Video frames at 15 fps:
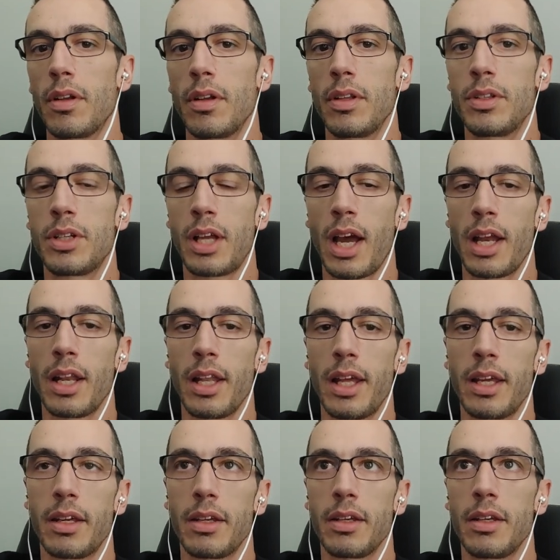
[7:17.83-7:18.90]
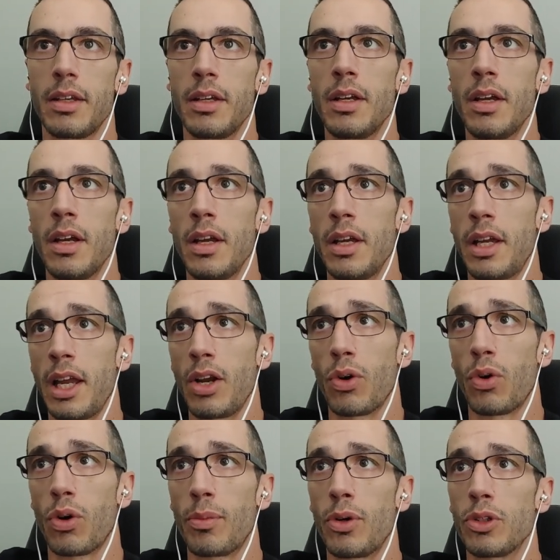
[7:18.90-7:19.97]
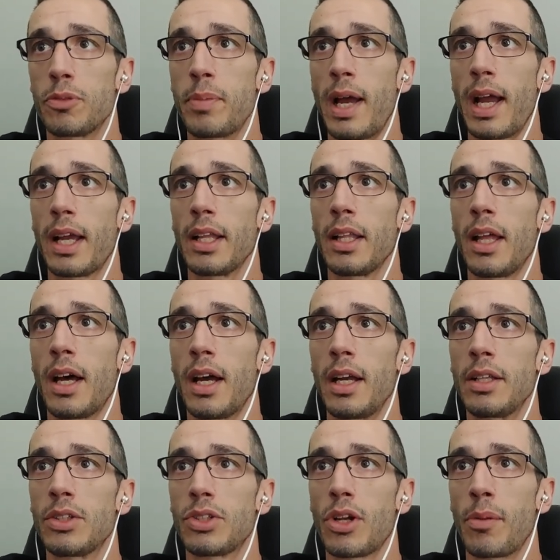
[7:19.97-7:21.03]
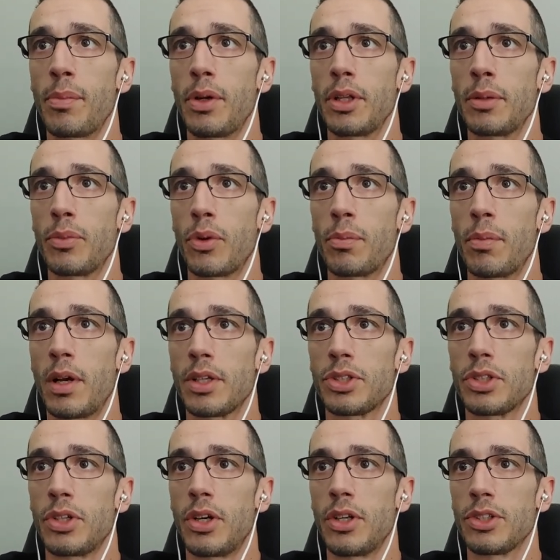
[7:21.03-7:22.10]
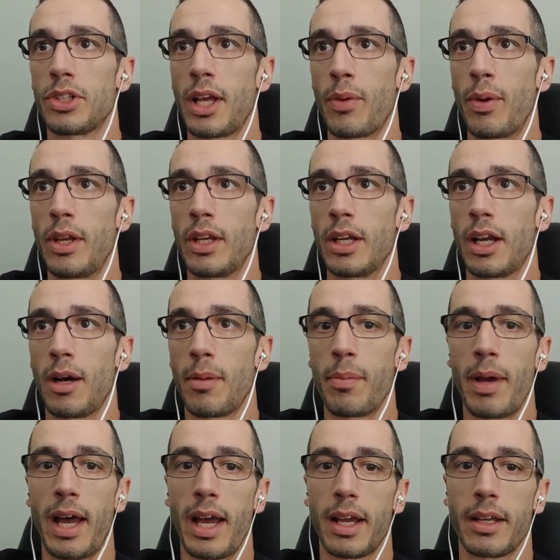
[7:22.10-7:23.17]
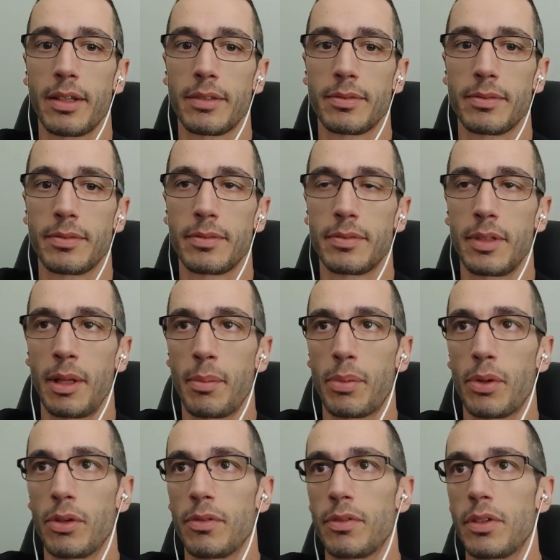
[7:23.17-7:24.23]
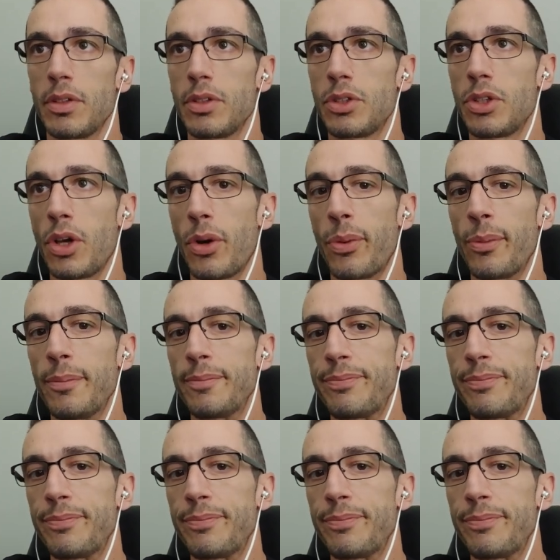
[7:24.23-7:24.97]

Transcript: to kind of like get your hormones back in line, start building more muscle, so that way you can come back improved. So